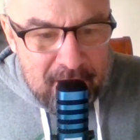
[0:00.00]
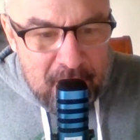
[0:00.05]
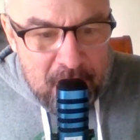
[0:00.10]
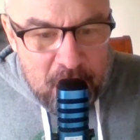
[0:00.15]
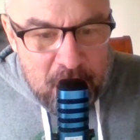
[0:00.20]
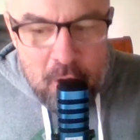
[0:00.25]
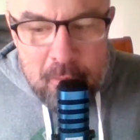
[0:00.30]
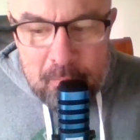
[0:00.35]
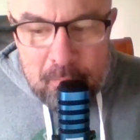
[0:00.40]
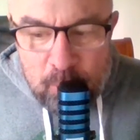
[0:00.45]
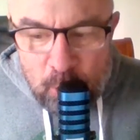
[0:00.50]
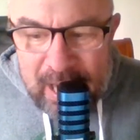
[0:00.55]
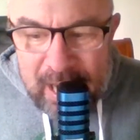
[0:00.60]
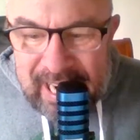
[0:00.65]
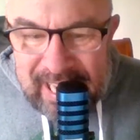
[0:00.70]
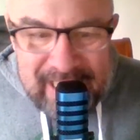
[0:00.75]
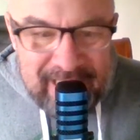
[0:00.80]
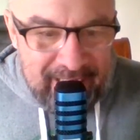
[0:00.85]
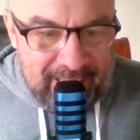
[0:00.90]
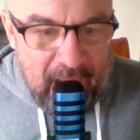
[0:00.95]
You
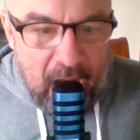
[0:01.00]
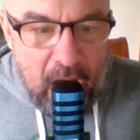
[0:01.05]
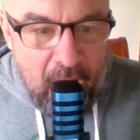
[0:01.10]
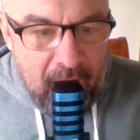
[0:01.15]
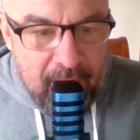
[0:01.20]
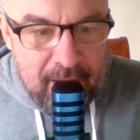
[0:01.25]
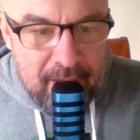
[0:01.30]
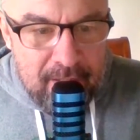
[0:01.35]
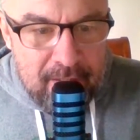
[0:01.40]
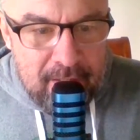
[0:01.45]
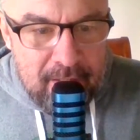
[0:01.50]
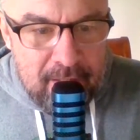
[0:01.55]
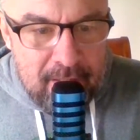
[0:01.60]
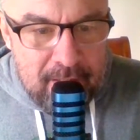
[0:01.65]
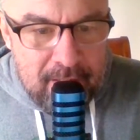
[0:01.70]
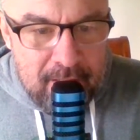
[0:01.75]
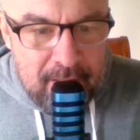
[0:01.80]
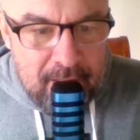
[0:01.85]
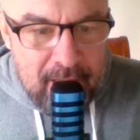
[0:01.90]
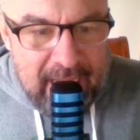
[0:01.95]
Brady'd the guy.
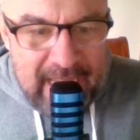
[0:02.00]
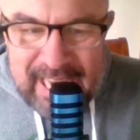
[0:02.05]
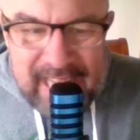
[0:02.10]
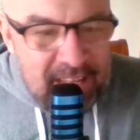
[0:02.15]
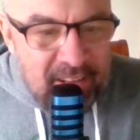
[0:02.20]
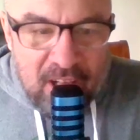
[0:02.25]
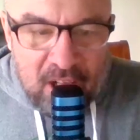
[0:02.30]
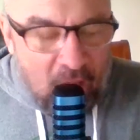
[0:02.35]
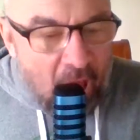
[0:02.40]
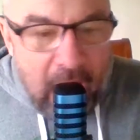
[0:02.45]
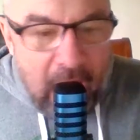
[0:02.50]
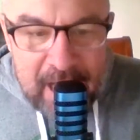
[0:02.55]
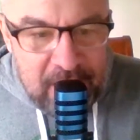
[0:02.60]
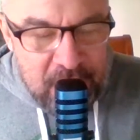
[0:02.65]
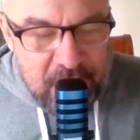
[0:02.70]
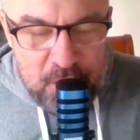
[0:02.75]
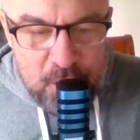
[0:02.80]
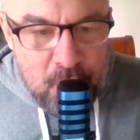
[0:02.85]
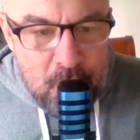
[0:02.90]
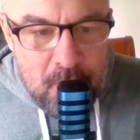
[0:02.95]
He didn't lie to
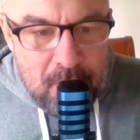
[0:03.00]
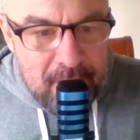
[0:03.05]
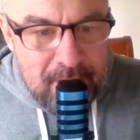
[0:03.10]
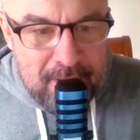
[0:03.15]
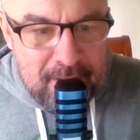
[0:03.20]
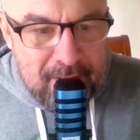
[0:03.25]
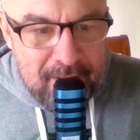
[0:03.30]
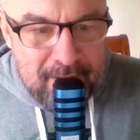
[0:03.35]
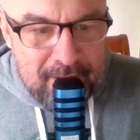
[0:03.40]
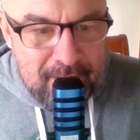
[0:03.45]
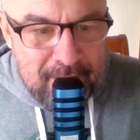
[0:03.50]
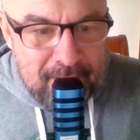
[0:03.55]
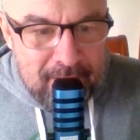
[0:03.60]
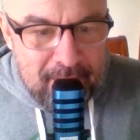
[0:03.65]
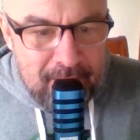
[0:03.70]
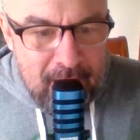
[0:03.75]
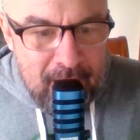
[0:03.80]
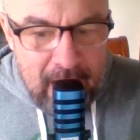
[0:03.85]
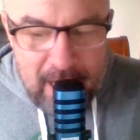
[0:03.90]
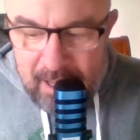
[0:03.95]
you.
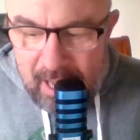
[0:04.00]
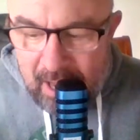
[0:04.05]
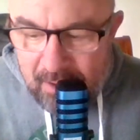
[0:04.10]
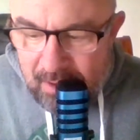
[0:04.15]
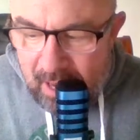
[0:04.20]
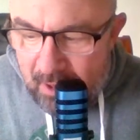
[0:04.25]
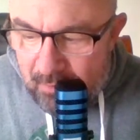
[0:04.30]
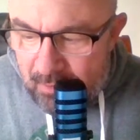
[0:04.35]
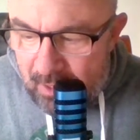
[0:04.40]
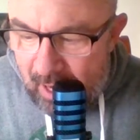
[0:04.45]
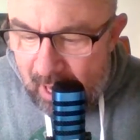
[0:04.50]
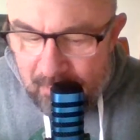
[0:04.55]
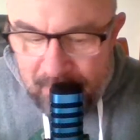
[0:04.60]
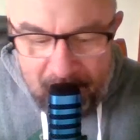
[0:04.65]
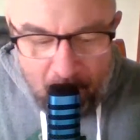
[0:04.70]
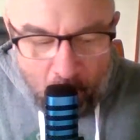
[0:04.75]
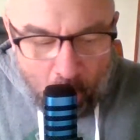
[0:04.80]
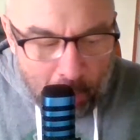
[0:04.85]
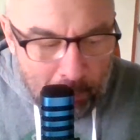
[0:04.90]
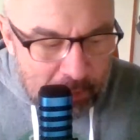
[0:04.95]
And
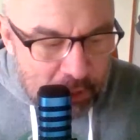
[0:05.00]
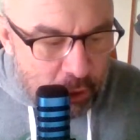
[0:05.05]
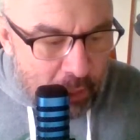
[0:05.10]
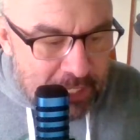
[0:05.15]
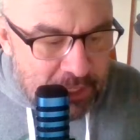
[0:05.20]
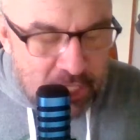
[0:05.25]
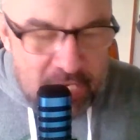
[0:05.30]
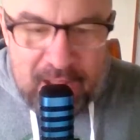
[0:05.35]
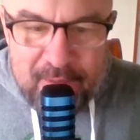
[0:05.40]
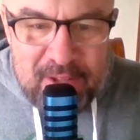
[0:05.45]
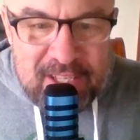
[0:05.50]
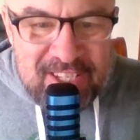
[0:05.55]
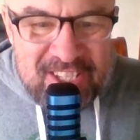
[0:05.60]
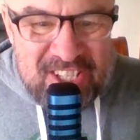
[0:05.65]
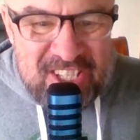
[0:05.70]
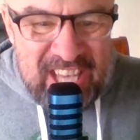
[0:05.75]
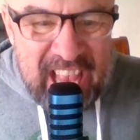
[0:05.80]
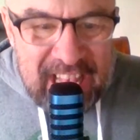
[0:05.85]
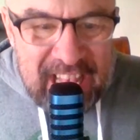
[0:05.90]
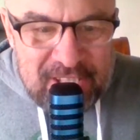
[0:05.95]
the arbitration even
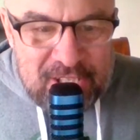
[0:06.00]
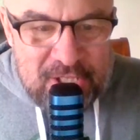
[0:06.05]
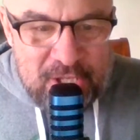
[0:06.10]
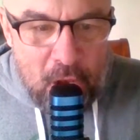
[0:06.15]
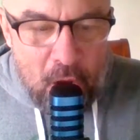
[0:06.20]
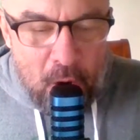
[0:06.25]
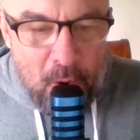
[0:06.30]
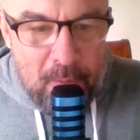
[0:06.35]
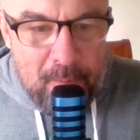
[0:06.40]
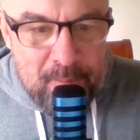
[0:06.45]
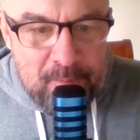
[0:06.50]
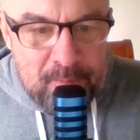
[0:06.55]
says so.